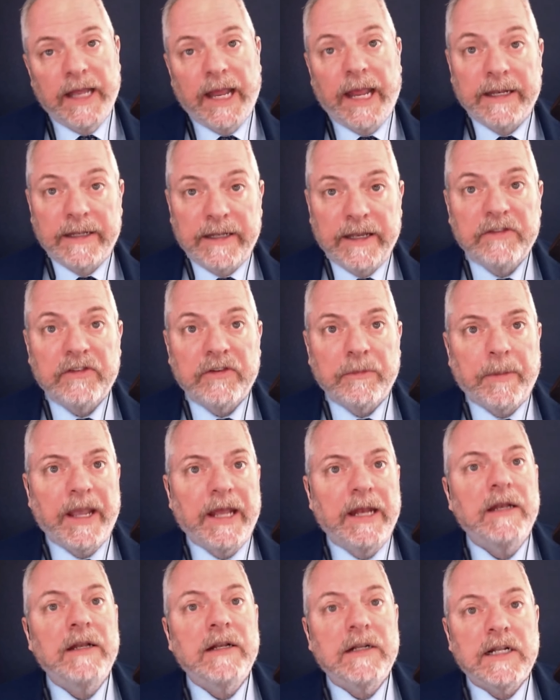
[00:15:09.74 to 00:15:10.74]

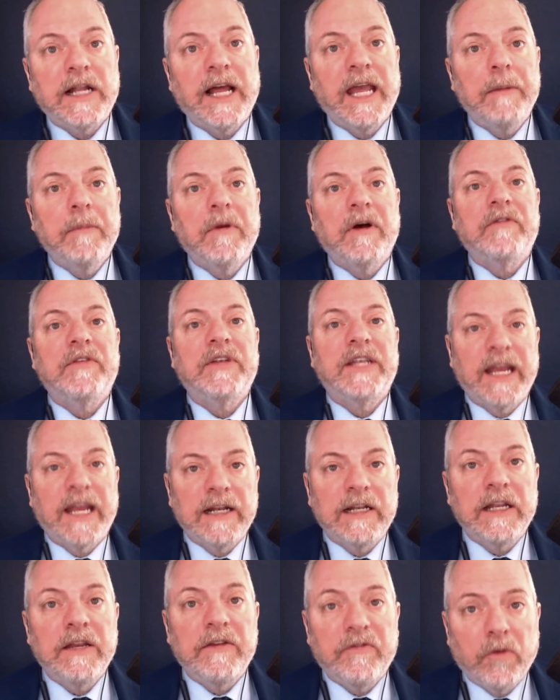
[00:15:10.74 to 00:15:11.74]
anticipated claim of
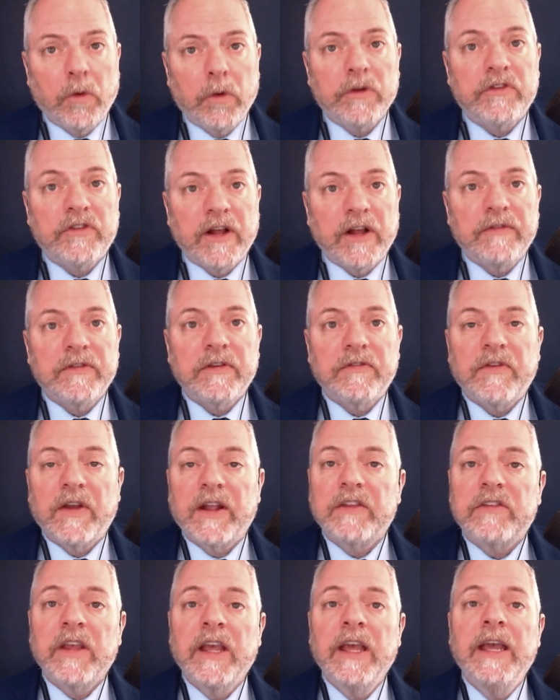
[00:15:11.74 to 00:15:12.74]
deadly force self
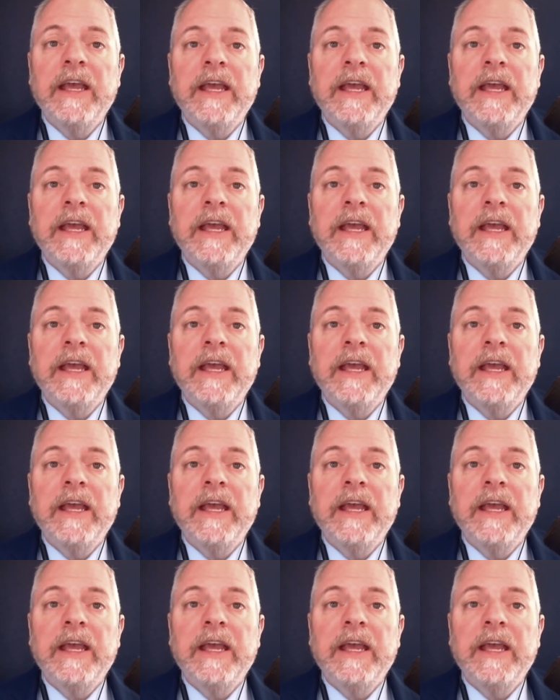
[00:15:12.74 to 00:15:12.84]
defense